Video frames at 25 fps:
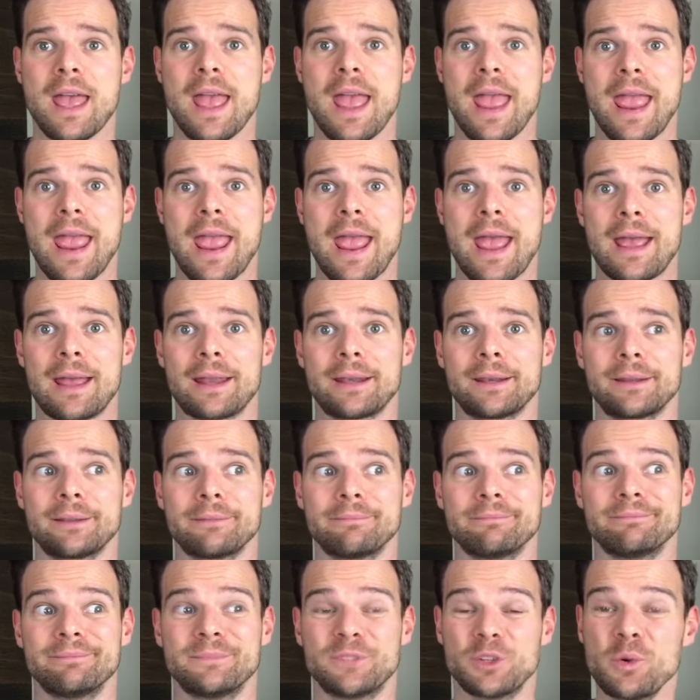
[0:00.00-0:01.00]
and
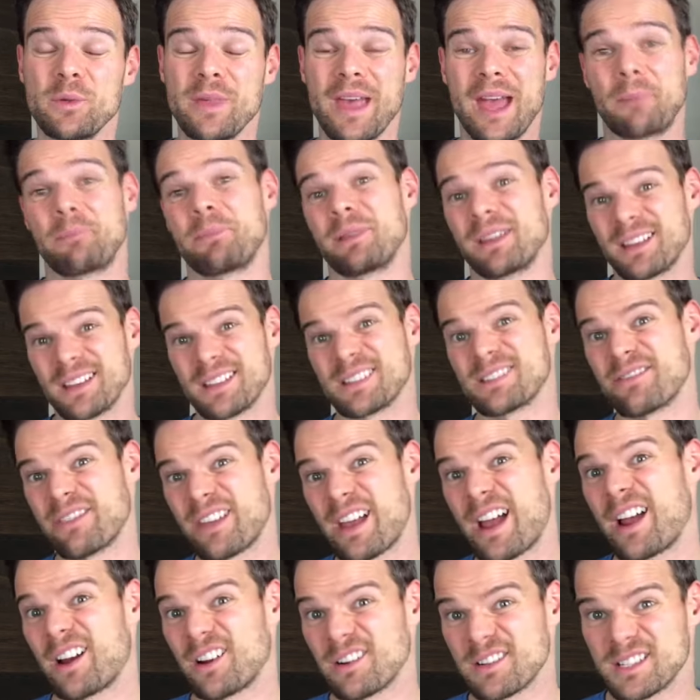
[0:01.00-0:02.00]
do that because of the
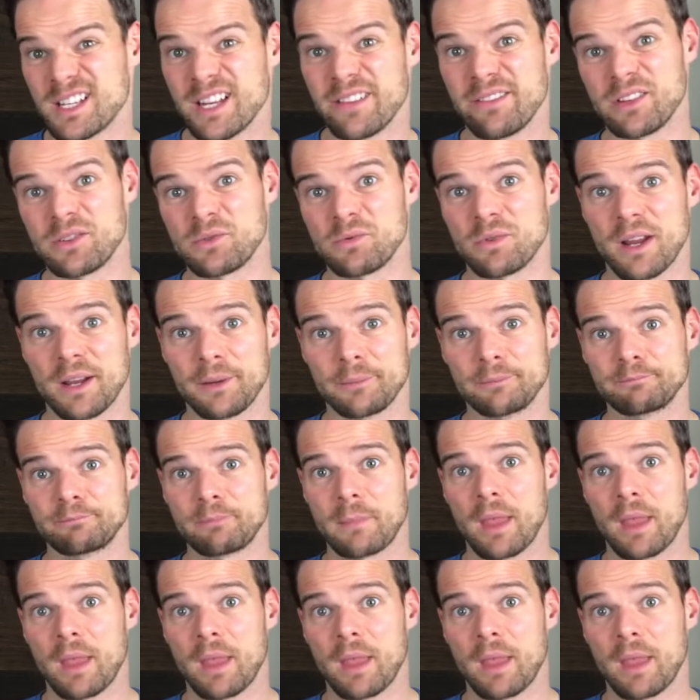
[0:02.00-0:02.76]
higher savings rate.